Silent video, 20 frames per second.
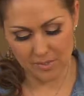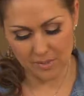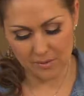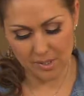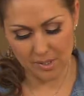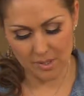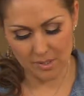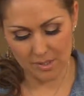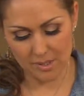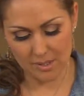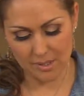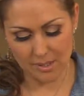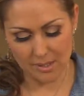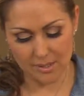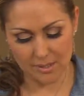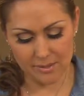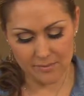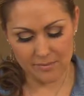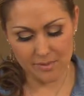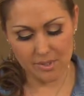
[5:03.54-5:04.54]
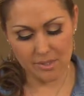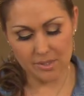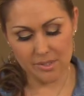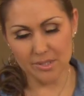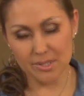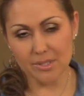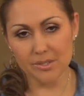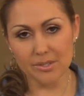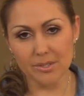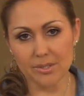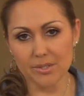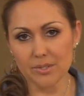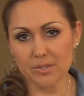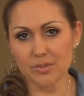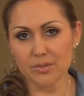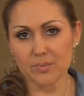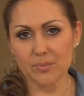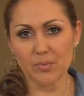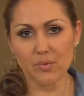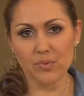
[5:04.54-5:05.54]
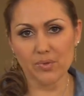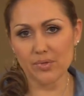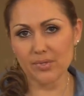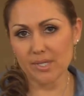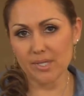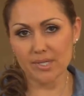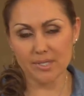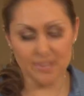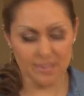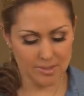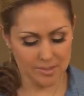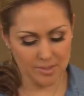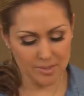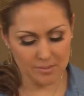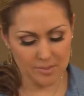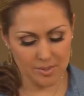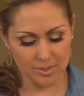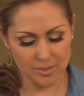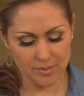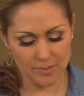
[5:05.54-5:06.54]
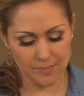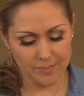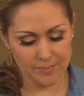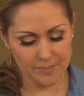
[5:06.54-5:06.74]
of garlic. I love garlic. You can use more or less. It's up to you.